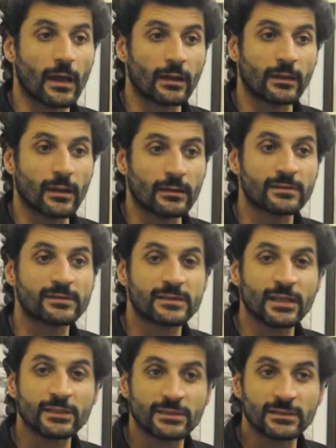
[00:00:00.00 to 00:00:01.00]
and,
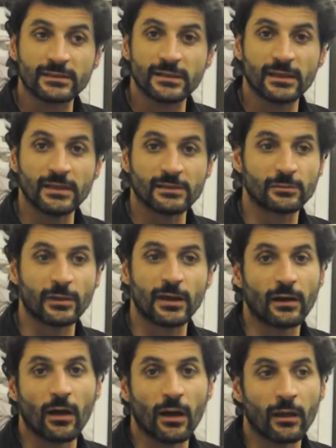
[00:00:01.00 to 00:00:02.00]
stage disease
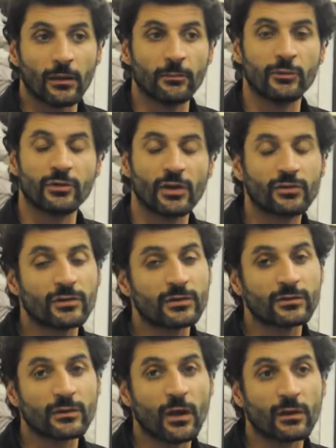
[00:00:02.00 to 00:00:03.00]
where amputation
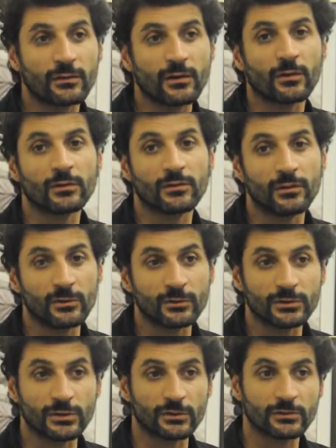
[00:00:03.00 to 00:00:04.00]
uh, is the only
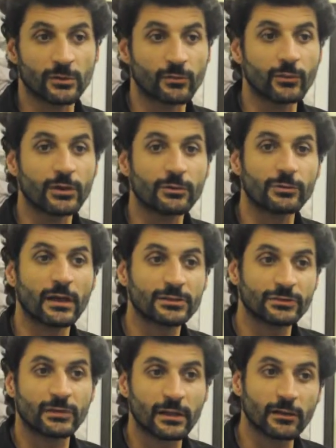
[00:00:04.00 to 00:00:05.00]
solution. So if we could
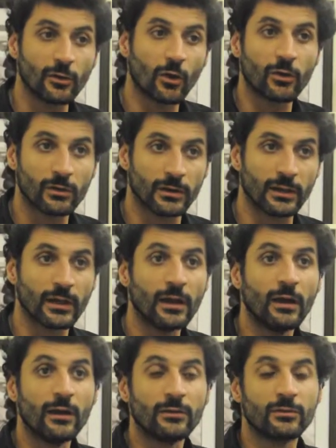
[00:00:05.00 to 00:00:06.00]
regenerate locally
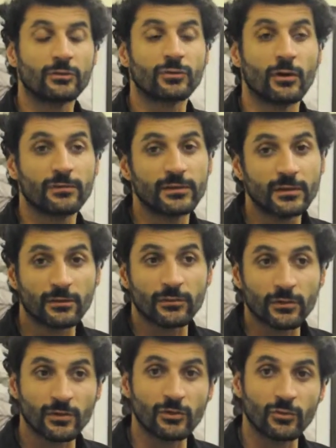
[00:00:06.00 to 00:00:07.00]
the trophicity of
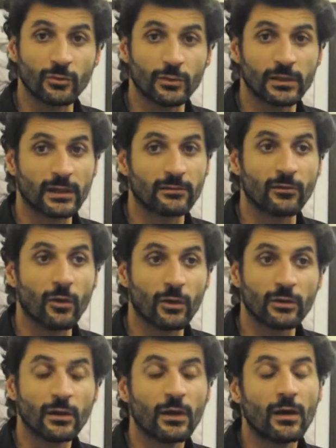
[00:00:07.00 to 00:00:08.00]
the tissue, we can
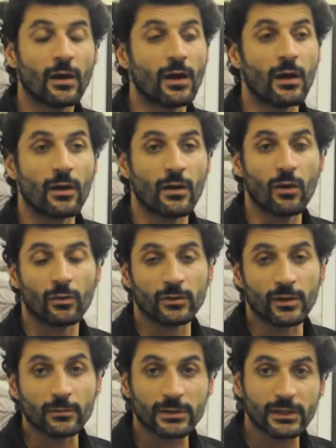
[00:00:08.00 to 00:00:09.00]
avoid uh, all
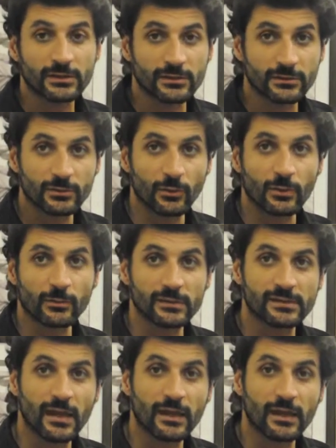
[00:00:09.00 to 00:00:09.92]
the complications going with